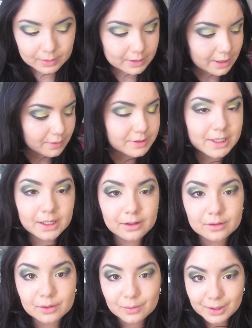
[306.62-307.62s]
Now
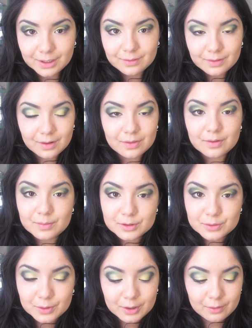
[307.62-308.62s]
taking the green, the
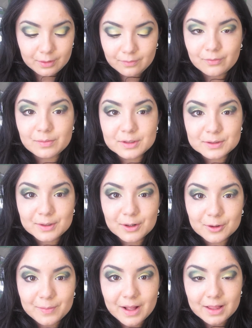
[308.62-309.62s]
Midori green from the
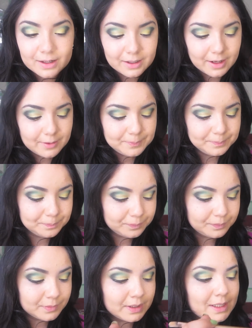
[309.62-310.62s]
Sweetheart palette again,
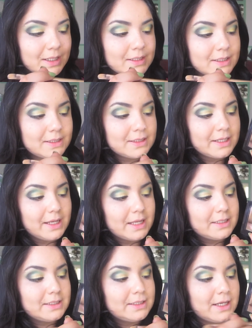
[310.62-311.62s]
just like a
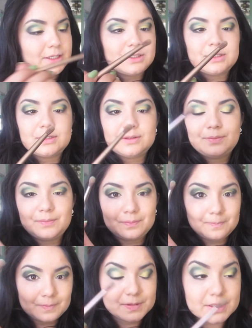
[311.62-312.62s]
touch,
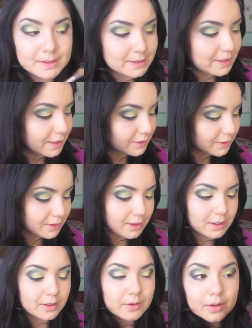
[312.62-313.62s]
just a touch.
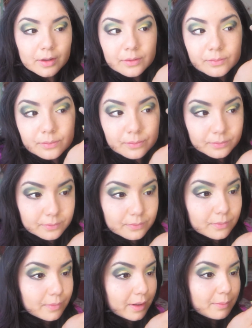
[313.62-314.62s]

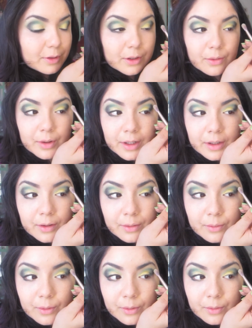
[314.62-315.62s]
I'm going to go ahead and
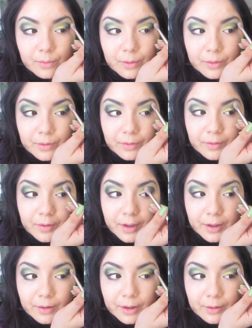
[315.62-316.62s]
go over this
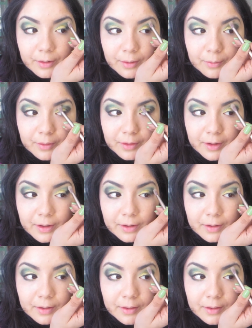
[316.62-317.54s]
entire area with that.